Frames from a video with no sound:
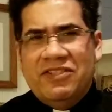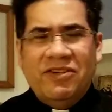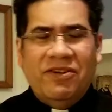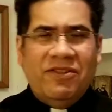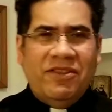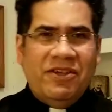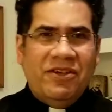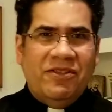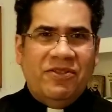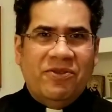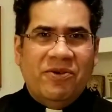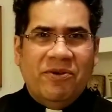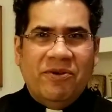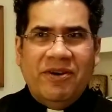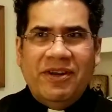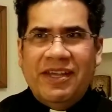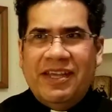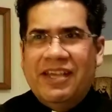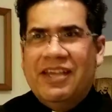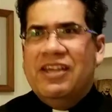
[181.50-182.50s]
you the
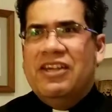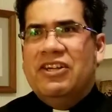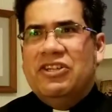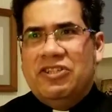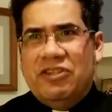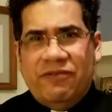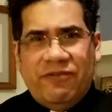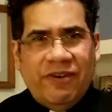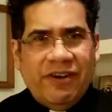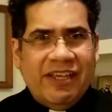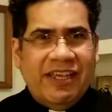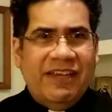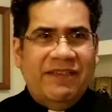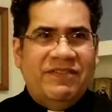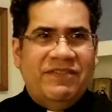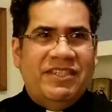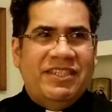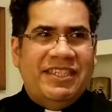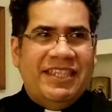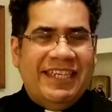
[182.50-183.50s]
authority to forgive
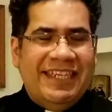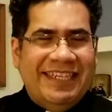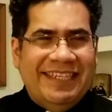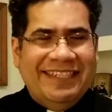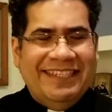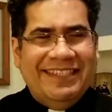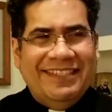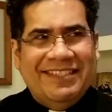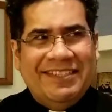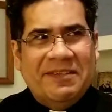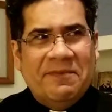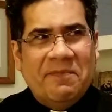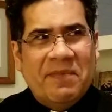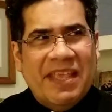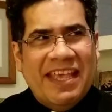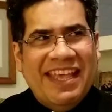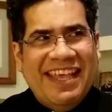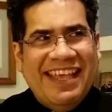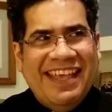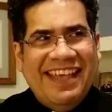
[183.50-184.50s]
sins.
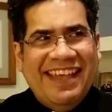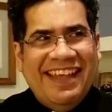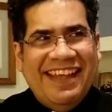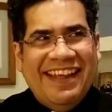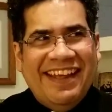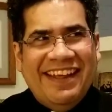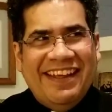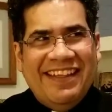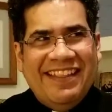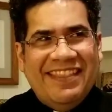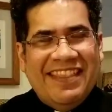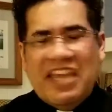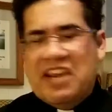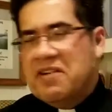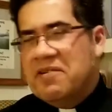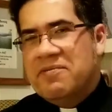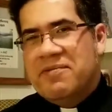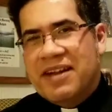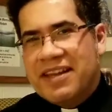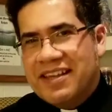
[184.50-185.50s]
They
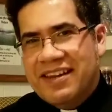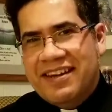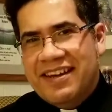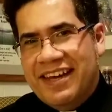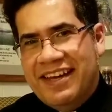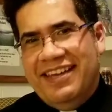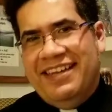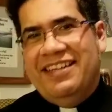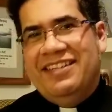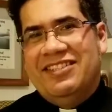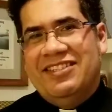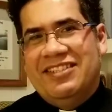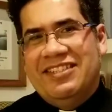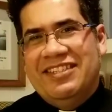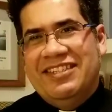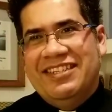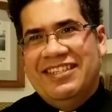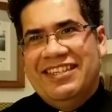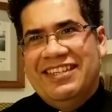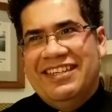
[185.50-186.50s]
don't recognize.
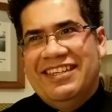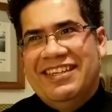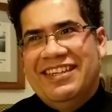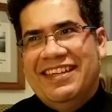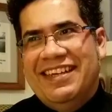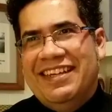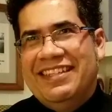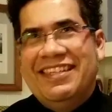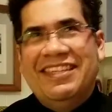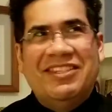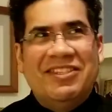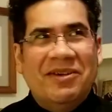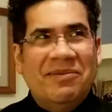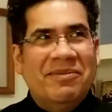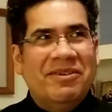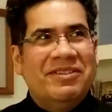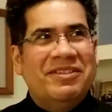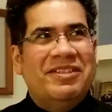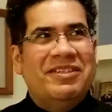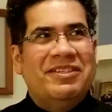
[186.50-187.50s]
It's
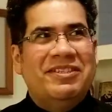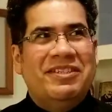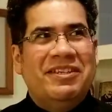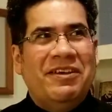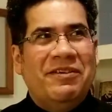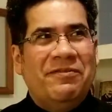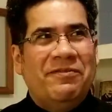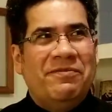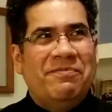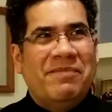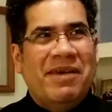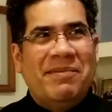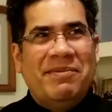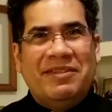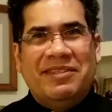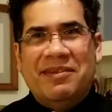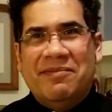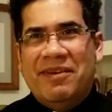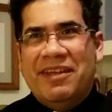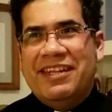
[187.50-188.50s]
almost as if maybe
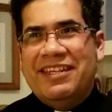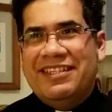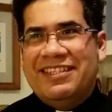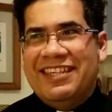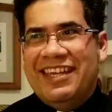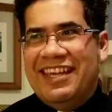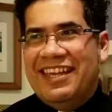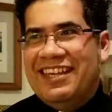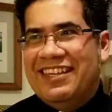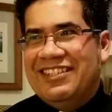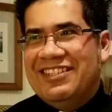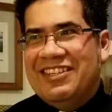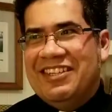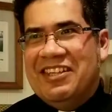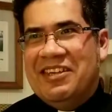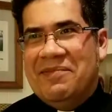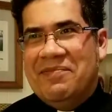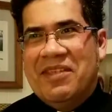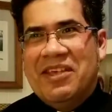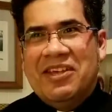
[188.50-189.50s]
somebody is saying to
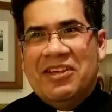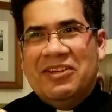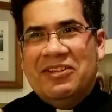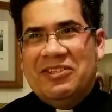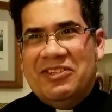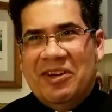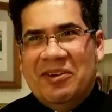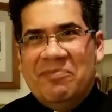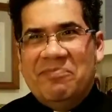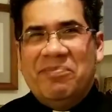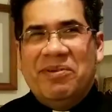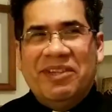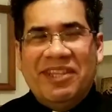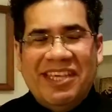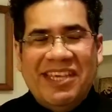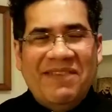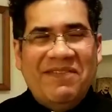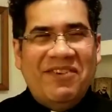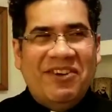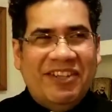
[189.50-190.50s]
them, don't
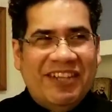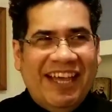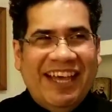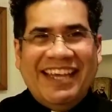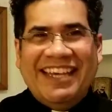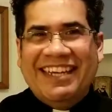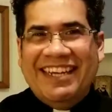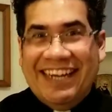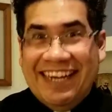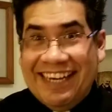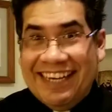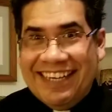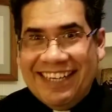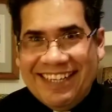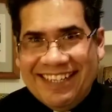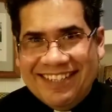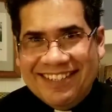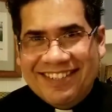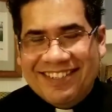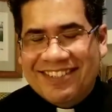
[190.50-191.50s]
believe your lying
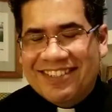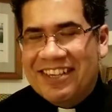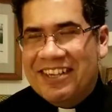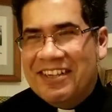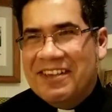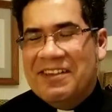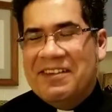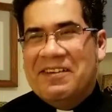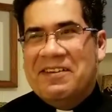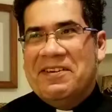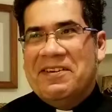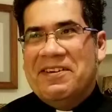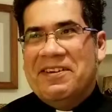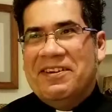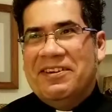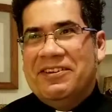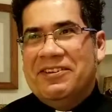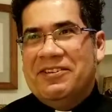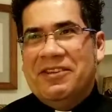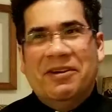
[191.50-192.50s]
eyes.
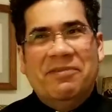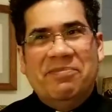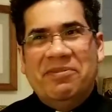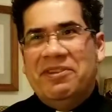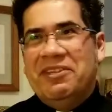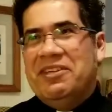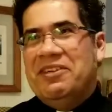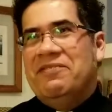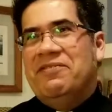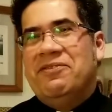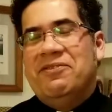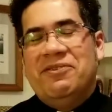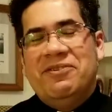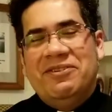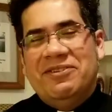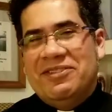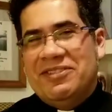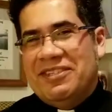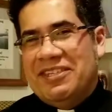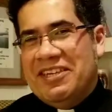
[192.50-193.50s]
Don't believe who you
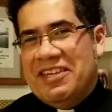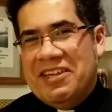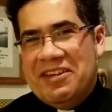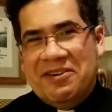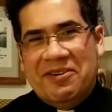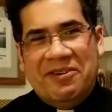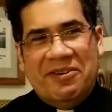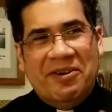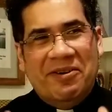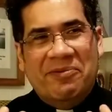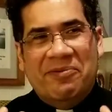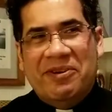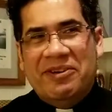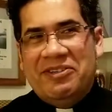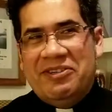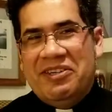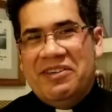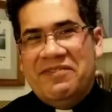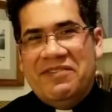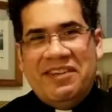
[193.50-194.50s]
see or what
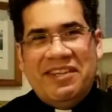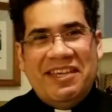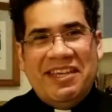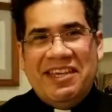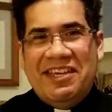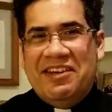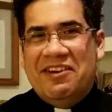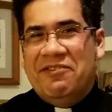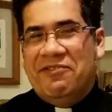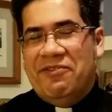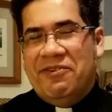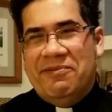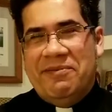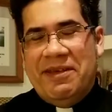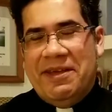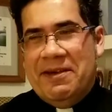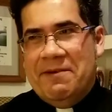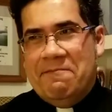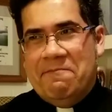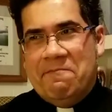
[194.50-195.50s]
you even hear from
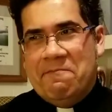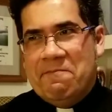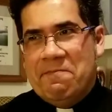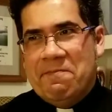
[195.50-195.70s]
him,